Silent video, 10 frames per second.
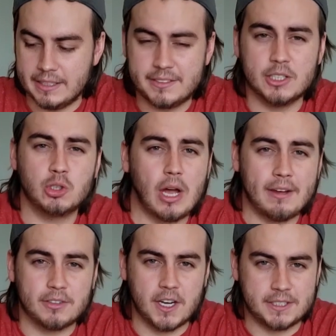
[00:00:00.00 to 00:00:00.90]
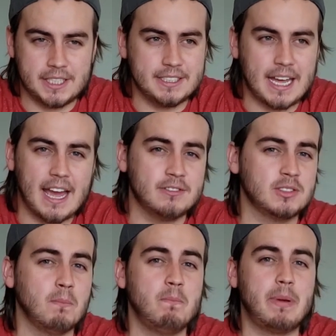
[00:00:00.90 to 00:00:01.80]
and Central Africa tend to have
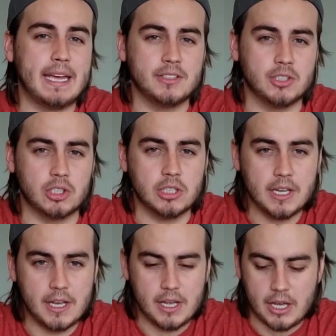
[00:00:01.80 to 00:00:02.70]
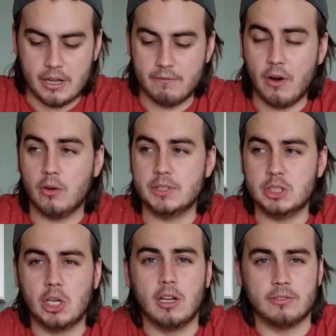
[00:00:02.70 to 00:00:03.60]
some banter involving
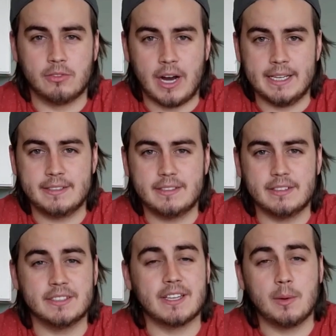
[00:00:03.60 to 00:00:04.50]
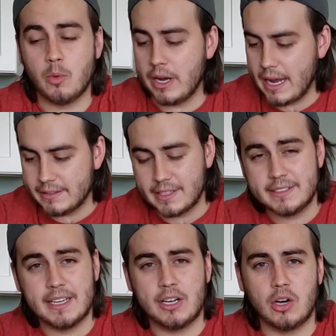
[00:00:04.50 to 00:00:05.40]
jollof rice. The same way, as I
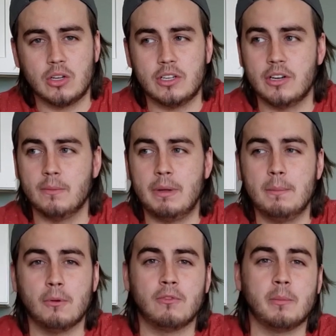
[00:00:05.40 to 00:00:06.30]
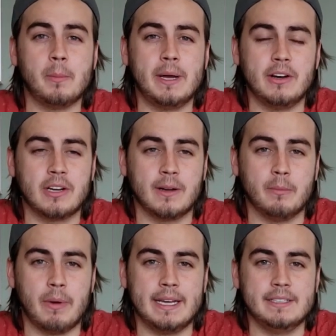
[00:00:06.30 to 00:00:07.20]
said earlier, people from America
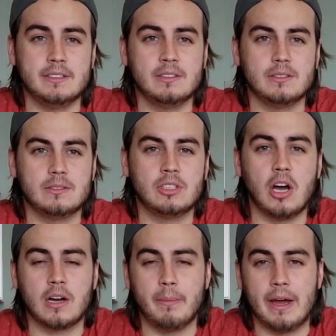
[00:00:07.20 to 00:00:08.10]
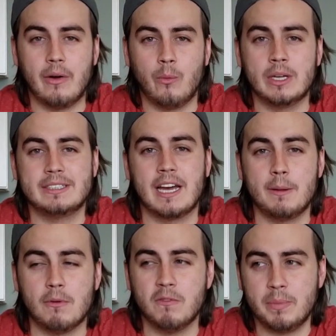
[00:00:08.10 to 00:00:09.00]
might talk about what
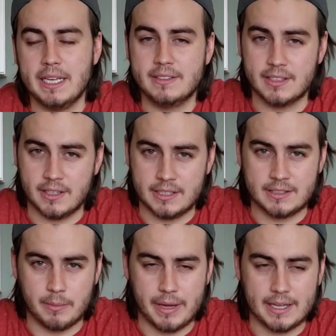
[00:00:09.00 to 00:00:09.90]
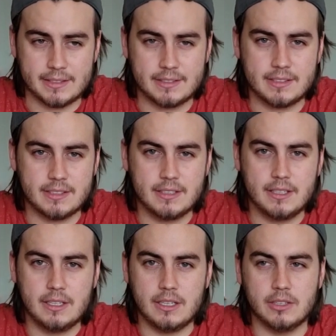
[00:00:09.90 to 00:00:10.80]
type of pizza is the best.
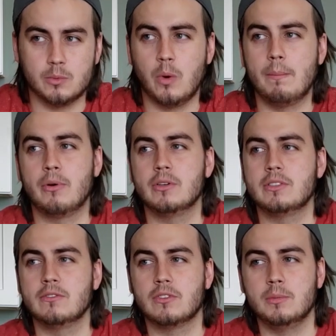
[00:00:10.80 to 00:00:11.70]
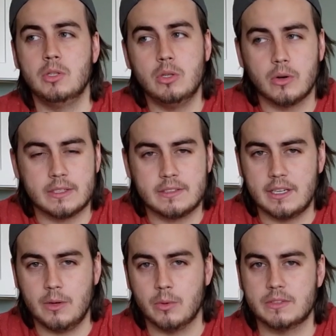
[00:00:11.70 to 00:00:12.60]
You know, one person from New York
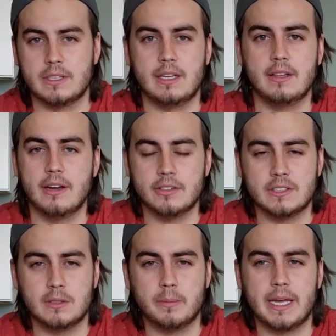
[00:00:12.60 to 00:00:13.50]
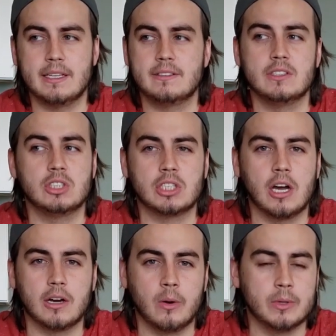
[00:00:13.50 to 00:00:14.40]
City will say theirs is the best, and
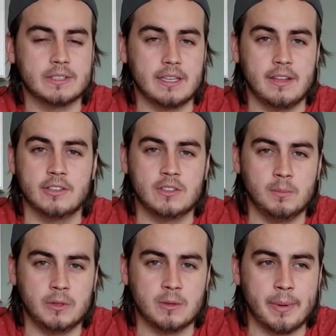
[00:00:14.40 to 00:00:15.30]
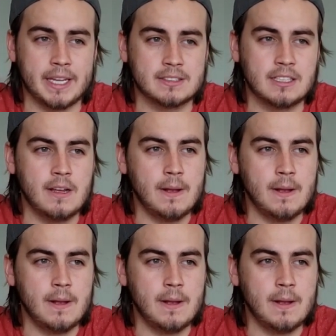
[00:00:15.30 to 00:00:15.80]
Chicago will say theirs is the best,